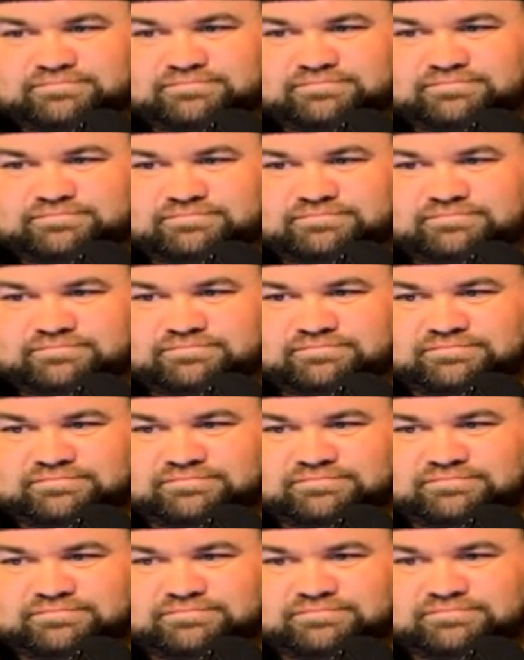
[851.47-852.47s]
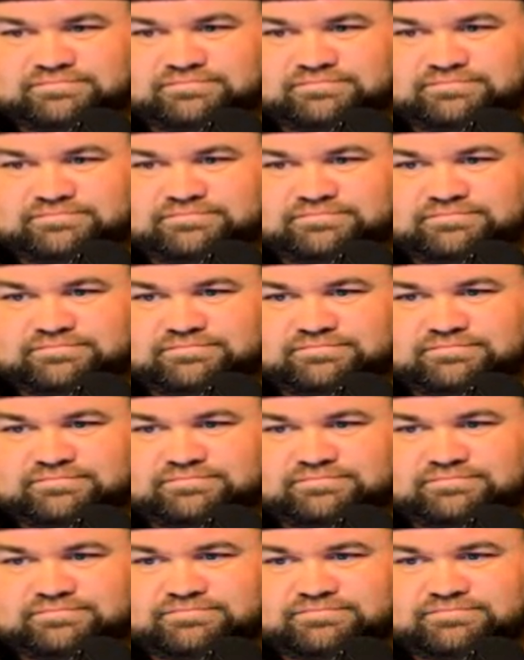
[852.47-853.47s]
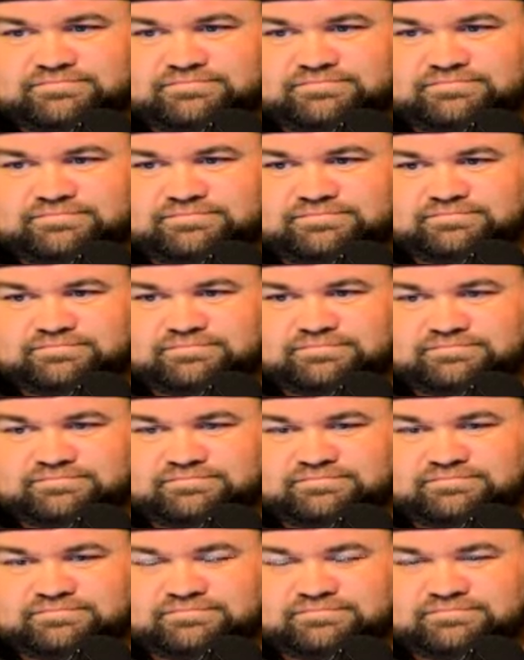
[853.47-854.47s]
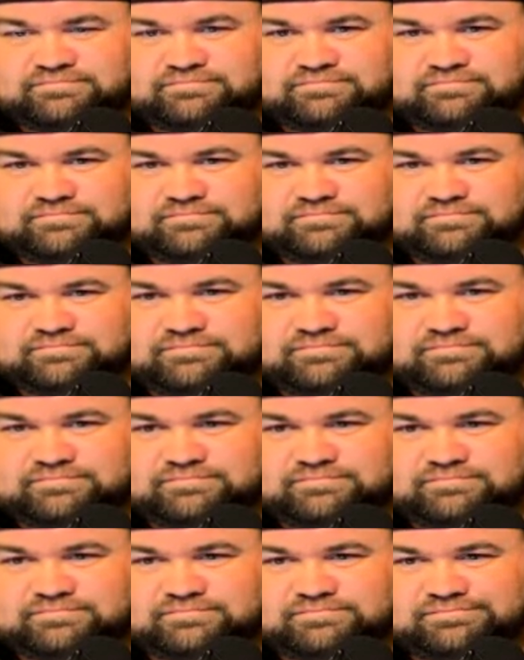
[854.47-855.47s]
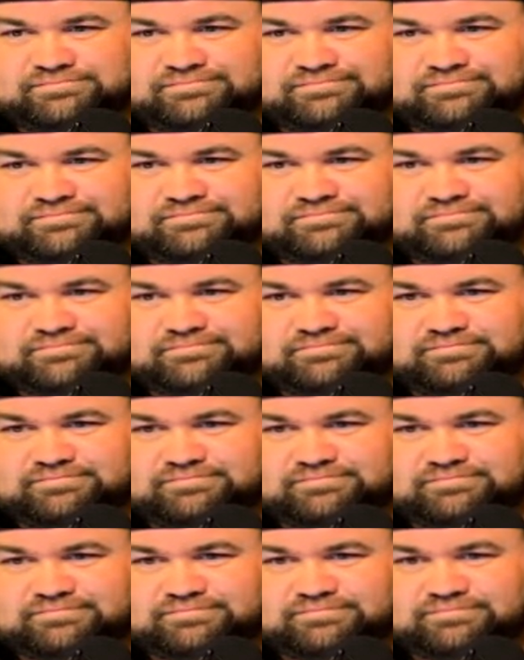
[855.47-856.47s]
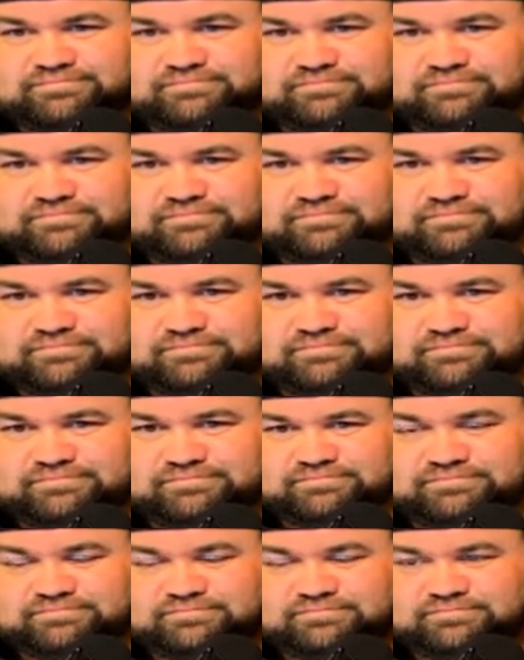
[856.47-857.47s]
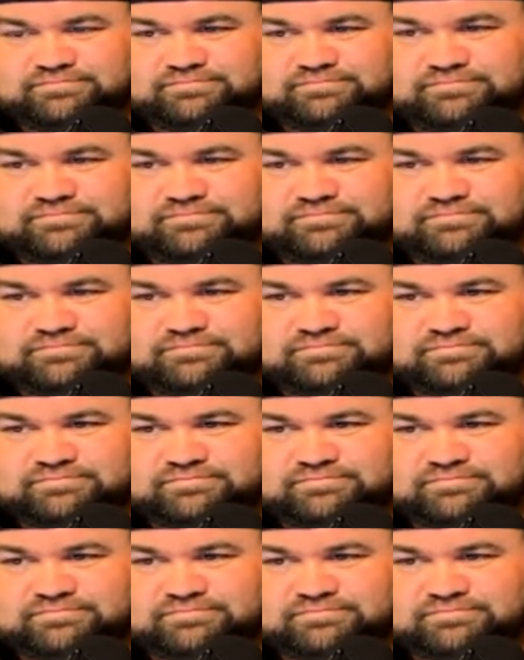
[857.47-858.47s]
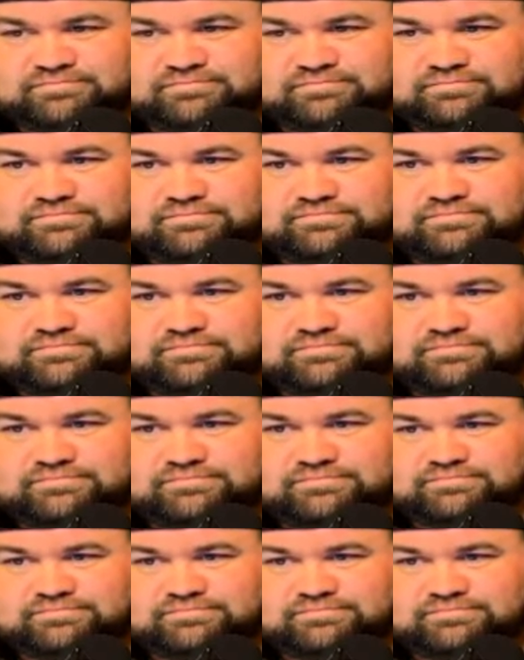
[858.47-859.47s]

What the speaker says: (not speaking)